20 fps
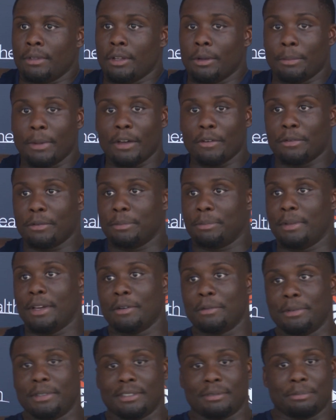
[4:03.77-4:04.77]

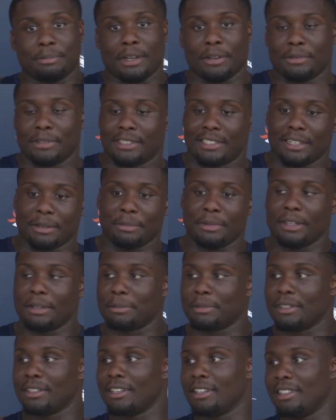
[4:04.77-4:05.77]
Melvin set me
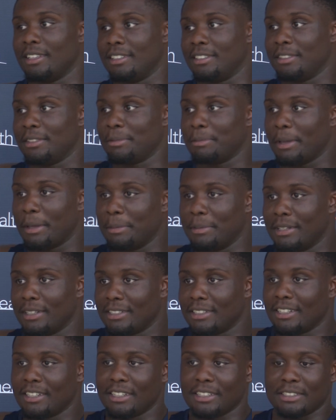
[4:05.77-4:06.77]
up good and made me
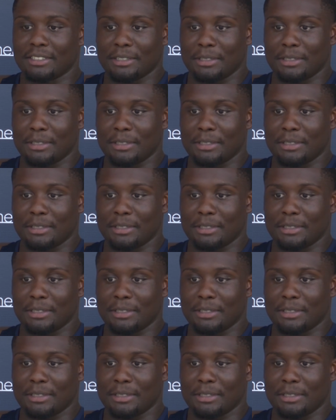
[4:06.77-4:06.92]
look good.